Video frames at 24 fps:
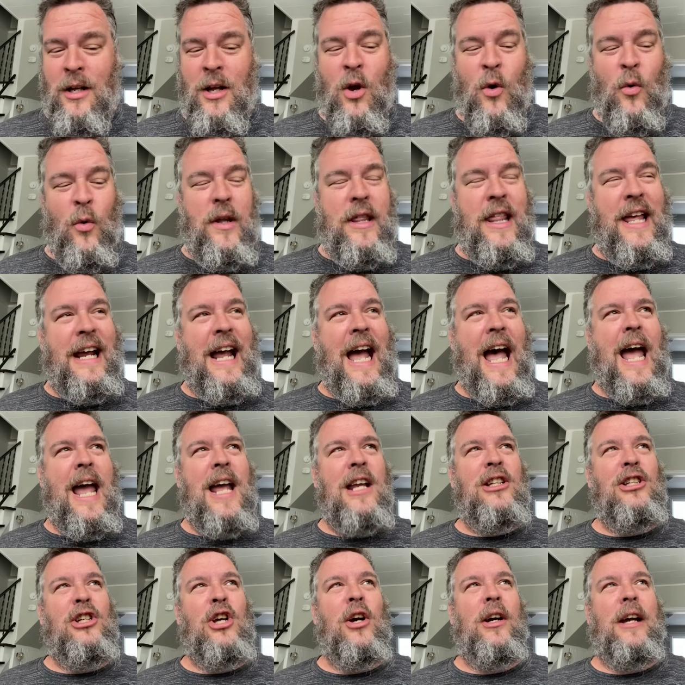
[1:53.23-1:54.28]
when the guy
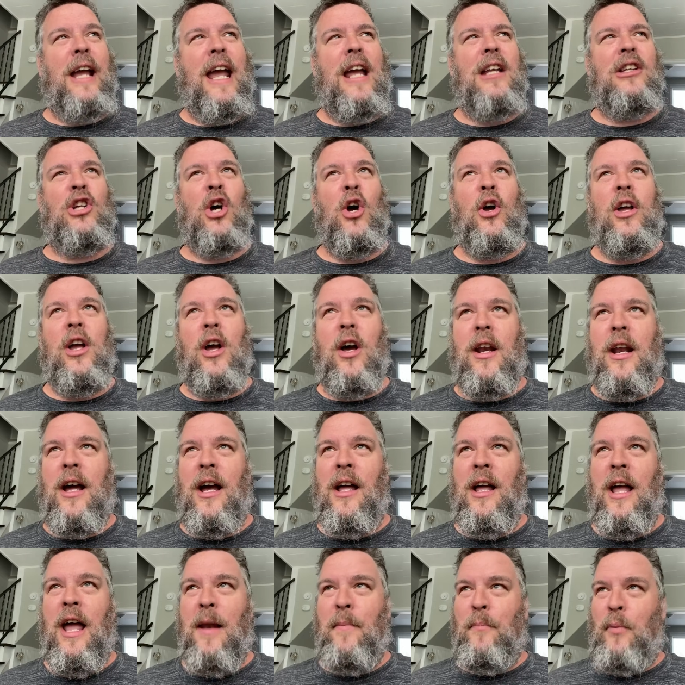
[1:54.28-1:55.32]
took a
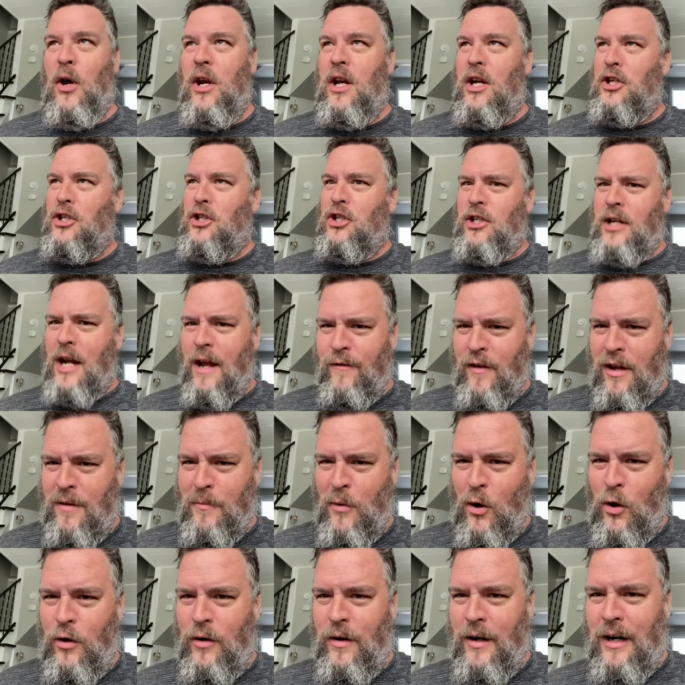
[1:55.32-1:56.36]
Toyota and put a Chevy
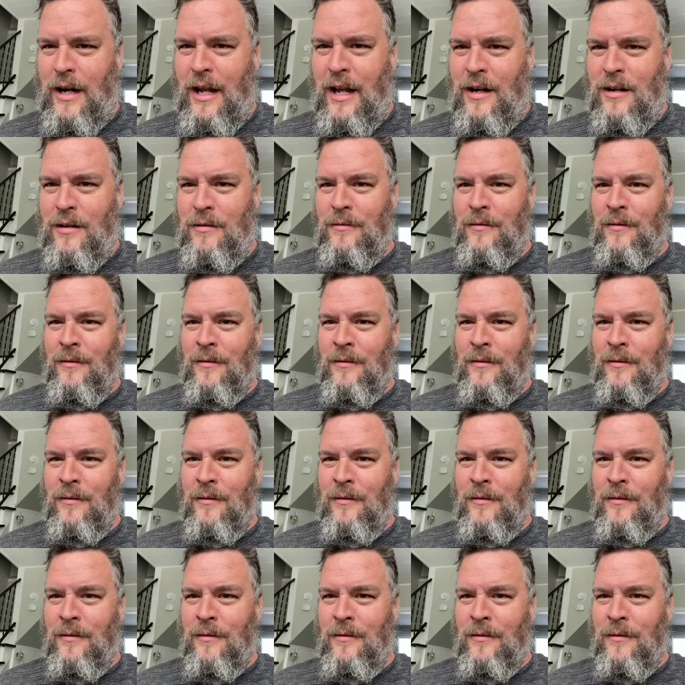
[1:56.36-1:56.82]
motor in it